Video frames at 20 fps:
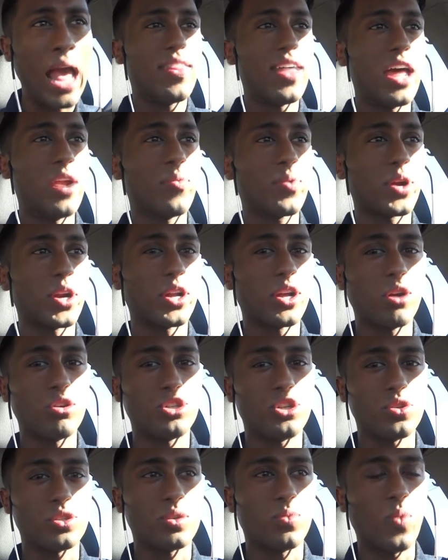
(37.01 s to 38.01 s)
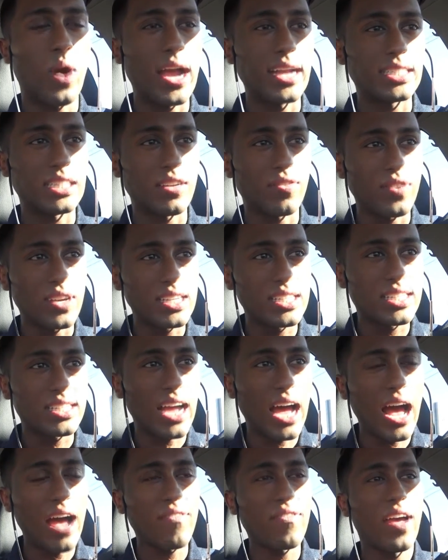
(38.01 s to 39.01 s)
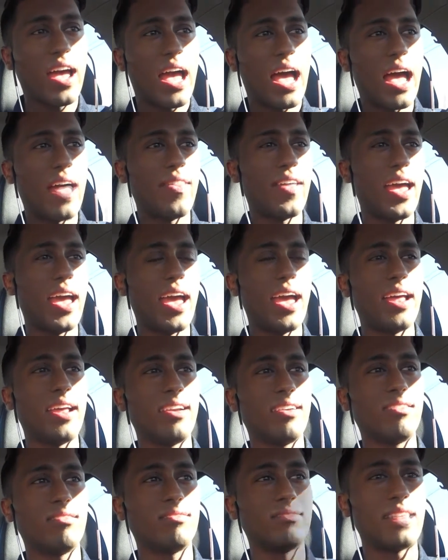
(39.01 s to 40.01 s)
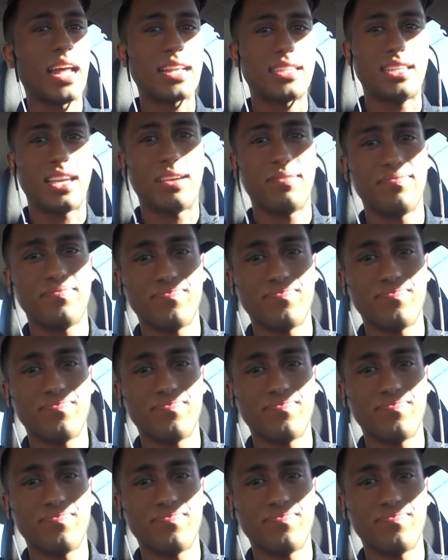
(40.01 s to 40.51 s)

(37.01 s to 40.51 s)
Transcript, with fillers: Then we're gonna go shoot some YTV stuff, and then that's it.